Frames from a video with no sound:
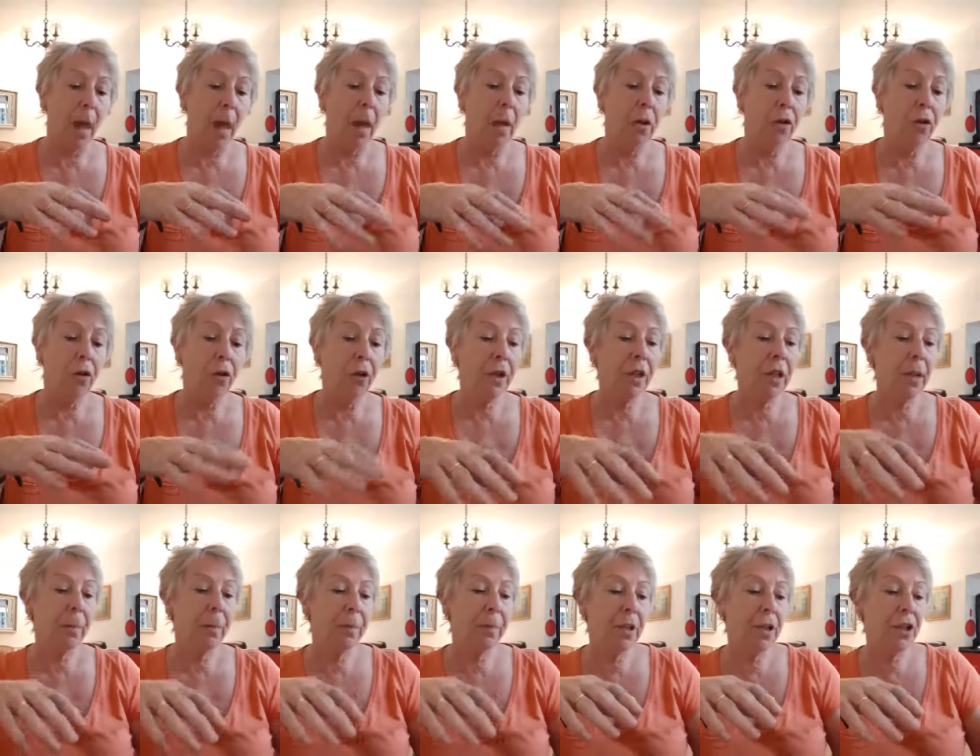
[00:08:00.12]
You can
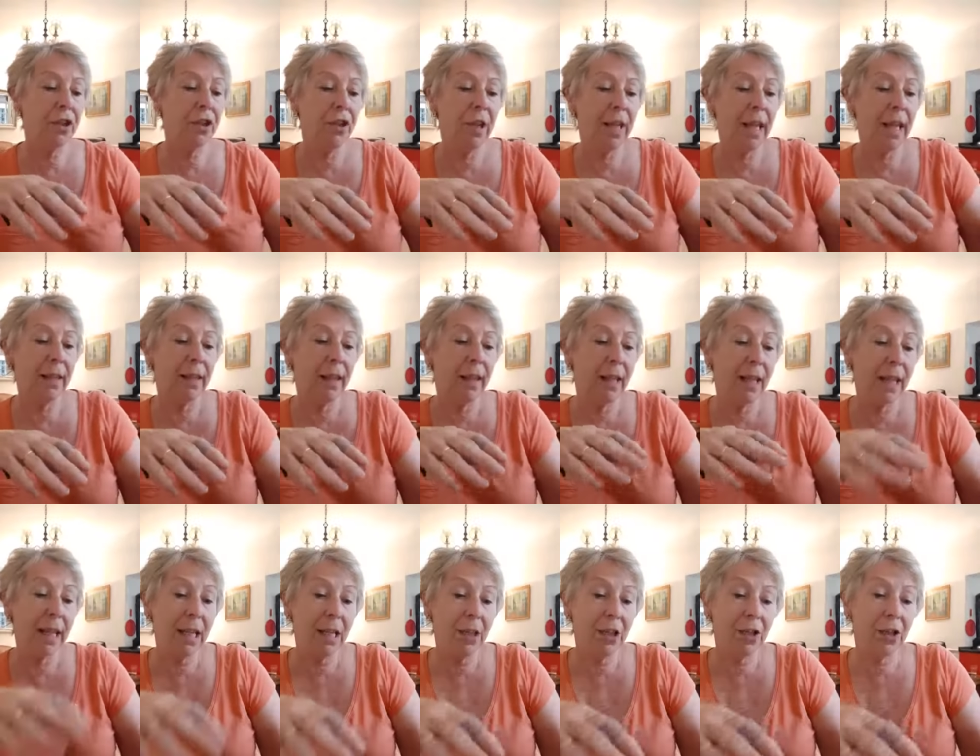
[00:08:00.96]
appreciate
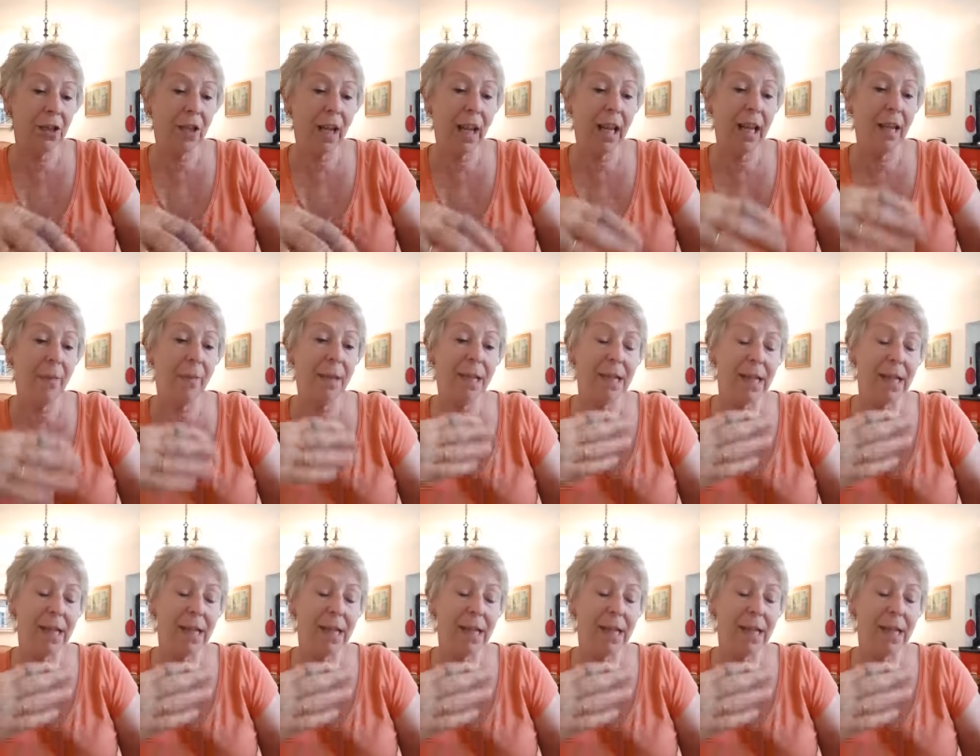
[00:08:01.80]
that each time a